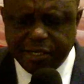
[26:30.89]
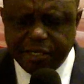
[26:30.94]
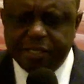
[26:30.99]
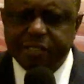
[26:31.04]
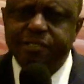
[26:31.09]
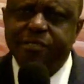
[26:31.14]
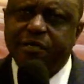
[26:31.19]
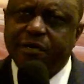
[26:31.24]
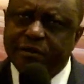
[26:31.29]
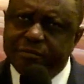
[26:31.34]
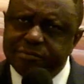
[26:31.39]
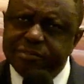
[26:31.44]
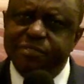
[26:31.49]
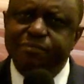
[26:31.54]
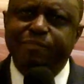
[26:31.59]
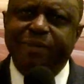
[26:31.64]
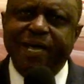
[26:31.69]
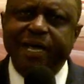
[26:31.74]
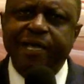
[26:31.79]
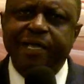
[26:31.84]
it comes
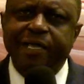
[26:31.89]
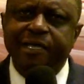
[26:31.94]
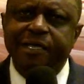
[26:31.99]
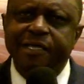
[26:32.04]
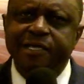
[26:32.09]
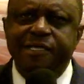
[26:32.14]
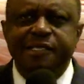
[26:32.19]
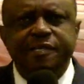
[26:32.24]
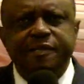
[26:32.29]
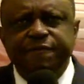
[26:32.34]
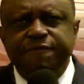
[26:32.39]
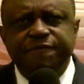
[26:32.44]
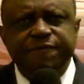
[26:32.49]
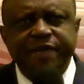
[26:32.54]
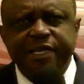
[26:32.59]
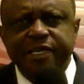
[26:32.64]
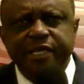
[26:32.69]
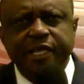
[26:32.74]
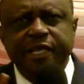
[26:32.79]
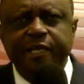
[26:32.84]
back in
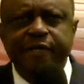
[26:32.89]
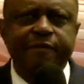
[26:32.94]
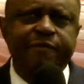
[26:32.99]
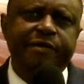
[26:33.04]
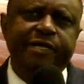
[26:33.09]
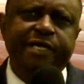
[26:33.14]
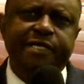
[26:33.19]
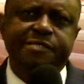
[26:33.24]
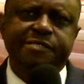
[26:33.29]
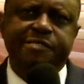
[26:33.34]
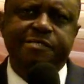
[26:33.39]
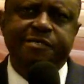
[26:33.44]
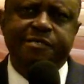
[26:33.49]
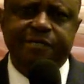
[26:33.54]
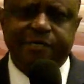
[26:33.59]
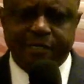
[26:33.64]
different areas.